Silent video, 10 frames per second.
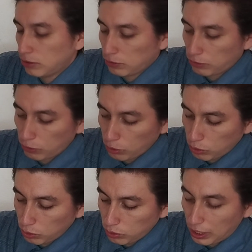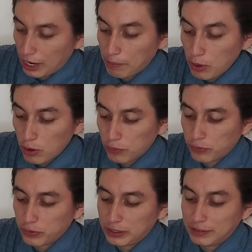So
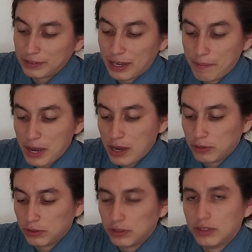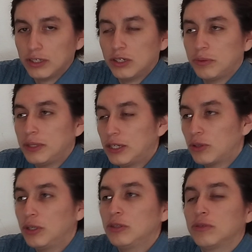above this amount we are
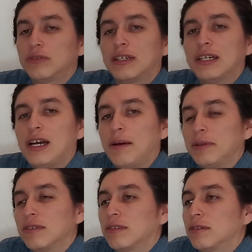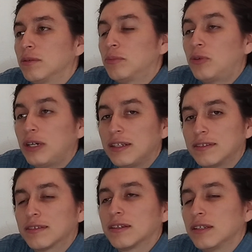going to start having some
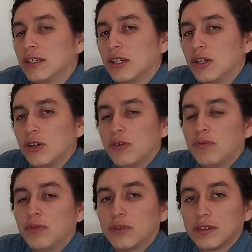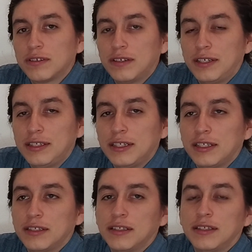risk for
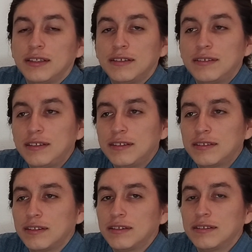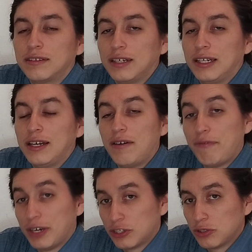certain diseases and
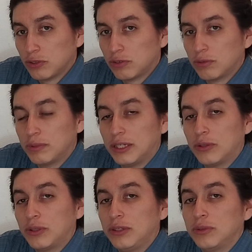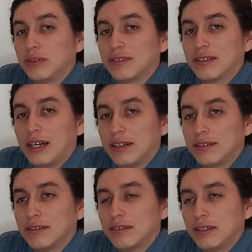affections. We are going to
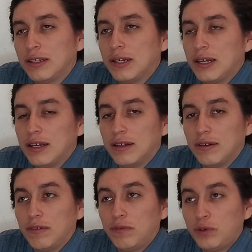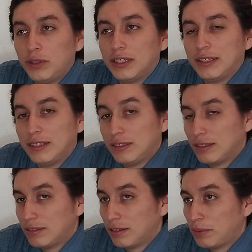discuss further
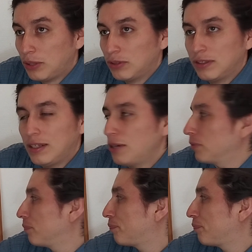details about it now.